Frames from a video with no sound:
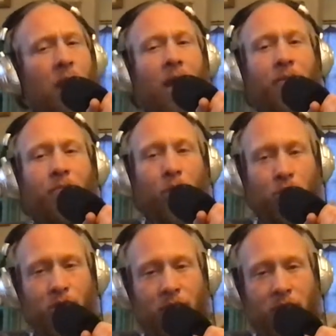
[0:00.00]
and
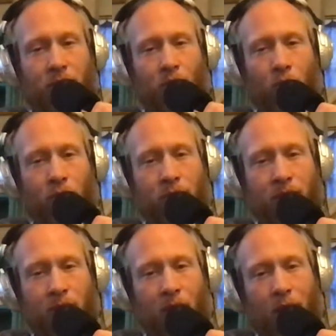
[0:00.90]
motioned it towards the
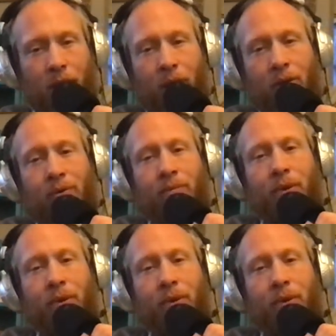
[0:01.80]
cargo.